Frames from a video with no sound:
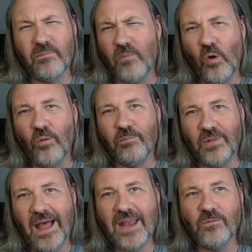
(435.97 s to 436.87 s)
old
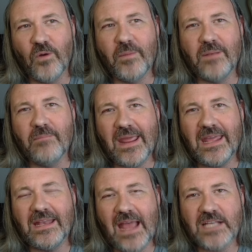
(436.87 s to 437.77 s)
blind woman
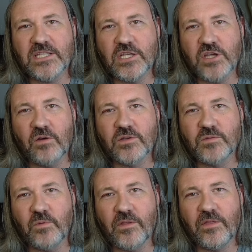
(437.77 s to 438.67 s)
making nasty
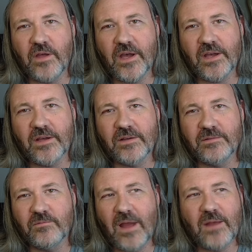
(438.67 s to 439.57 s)
jokes with
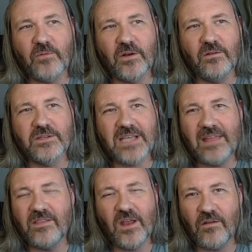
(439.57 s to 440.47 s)
Ryan Reynolds,
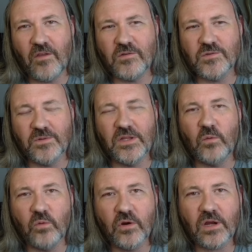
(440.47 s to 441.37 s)
and none of those really
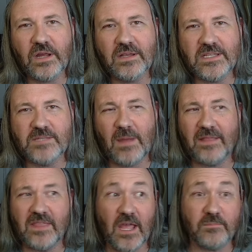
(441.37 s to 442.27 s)
work,
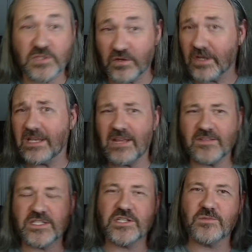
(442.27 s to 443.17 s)
despite the absurdity of
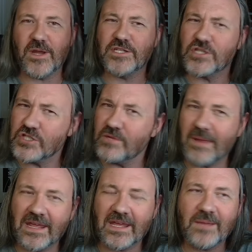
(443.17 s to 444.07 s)
the situation, should
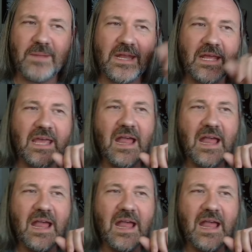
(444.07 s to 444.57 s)
make it comedic.